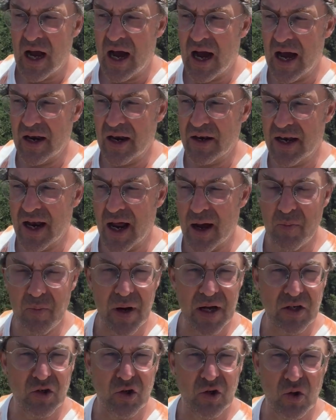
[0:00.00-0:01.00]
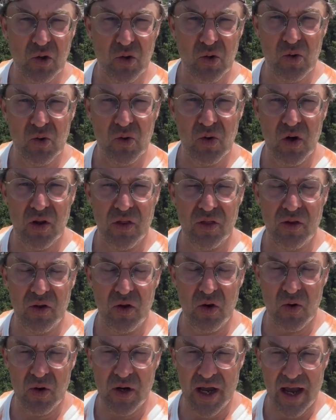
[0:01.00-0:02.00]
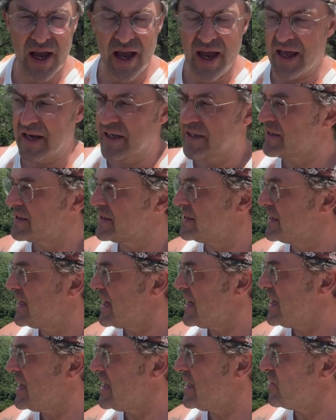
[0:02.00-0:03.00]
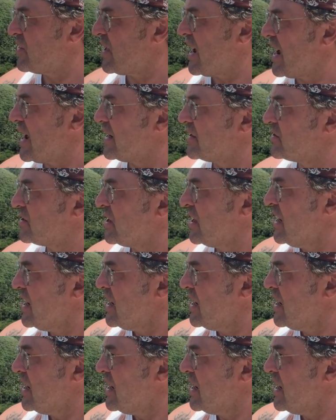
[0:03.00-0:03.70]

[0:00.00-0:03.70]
And number two, you can see that